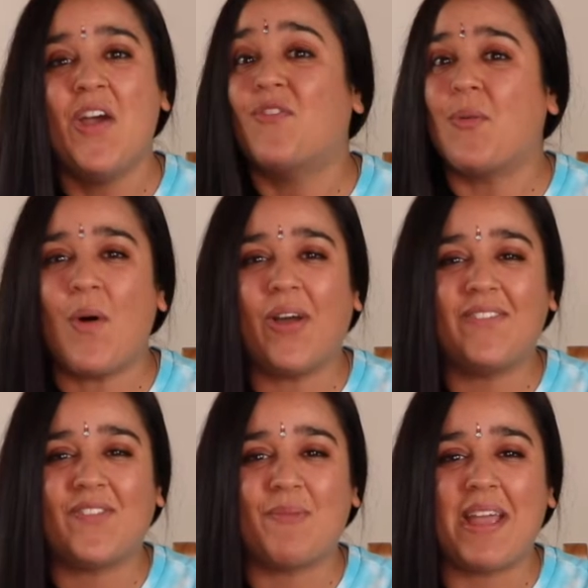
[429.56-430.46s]
For more
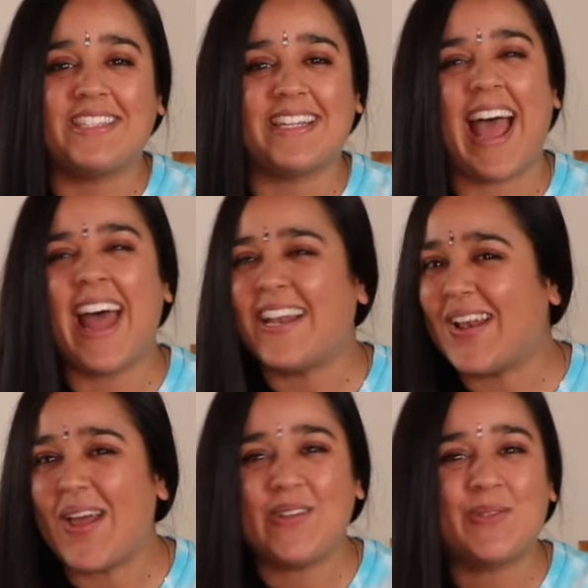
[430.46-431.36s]
information and
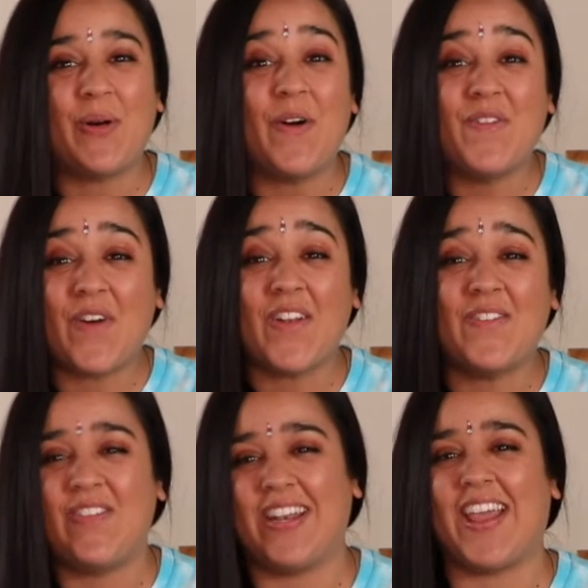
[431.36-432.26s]
loads more
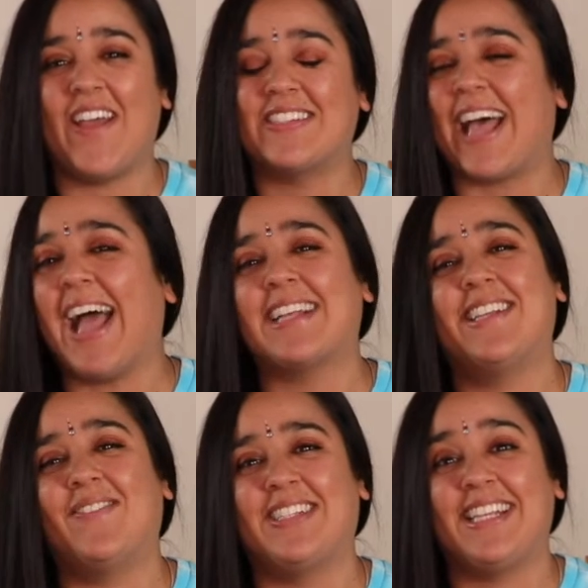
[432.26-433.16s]
fun videos,
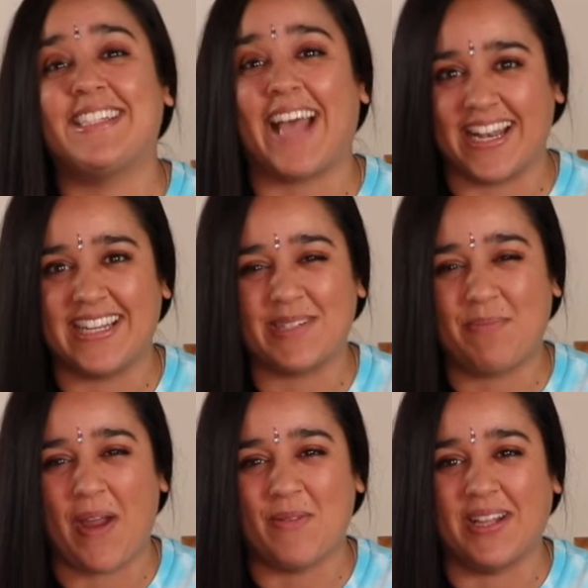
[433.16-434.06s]
activities and
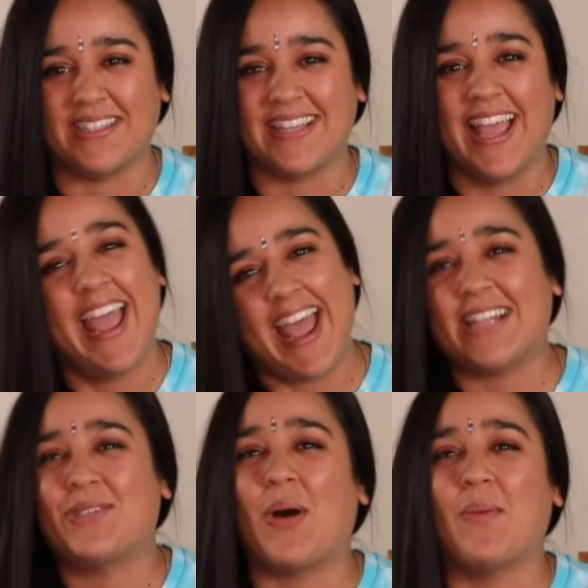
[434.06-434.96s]
experiments,
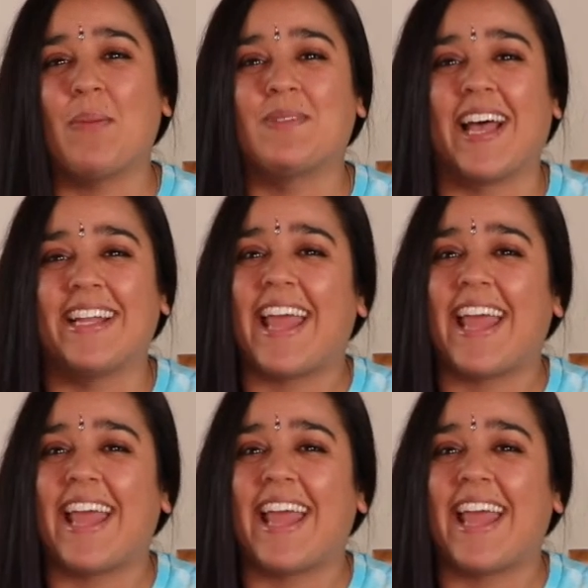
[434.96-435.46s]
head to our website